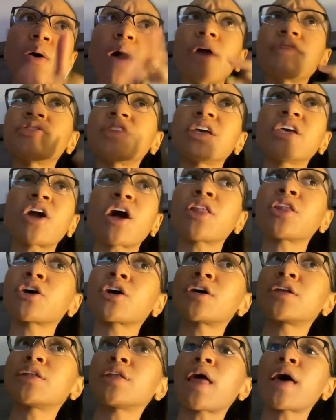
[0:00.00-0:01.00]
I think y'all are
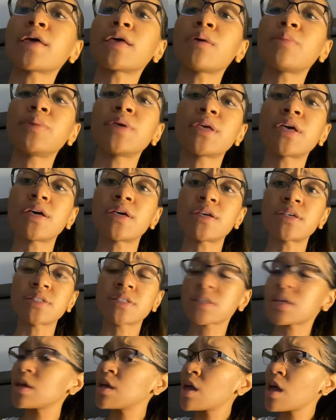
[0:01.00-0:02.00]
going to like it
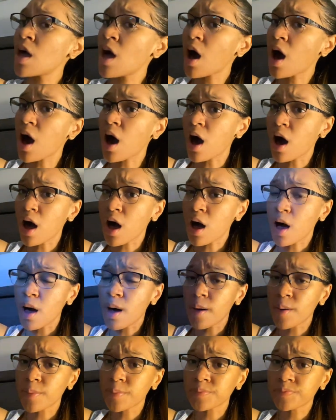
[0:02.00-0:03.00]
because
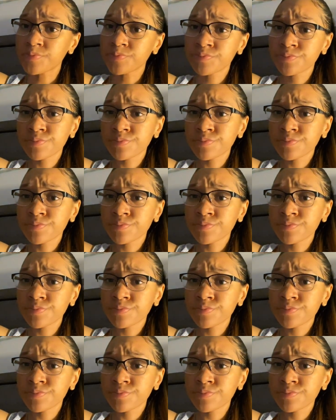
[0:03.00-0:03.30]
um,